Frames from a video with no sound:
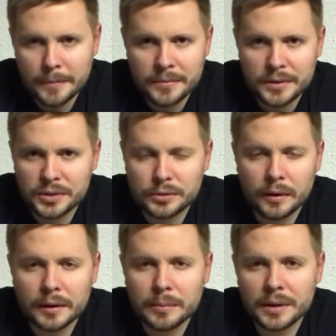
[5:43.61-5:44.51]
the
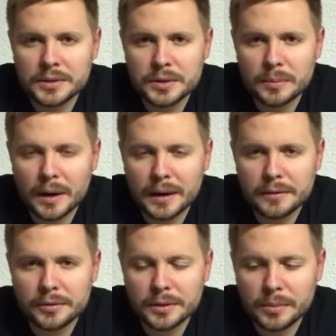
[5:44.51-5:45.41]
stronger parts of your body
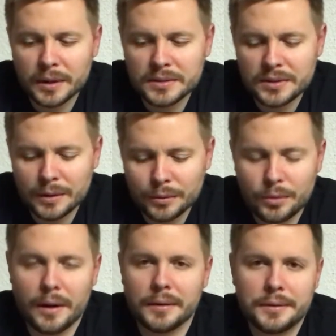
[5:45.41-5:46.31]
for the parts that
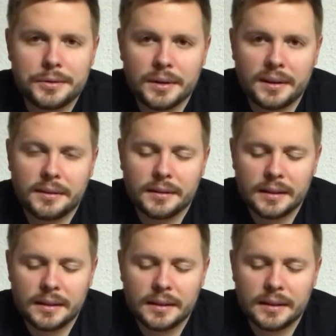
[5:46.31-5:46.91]
require the strength.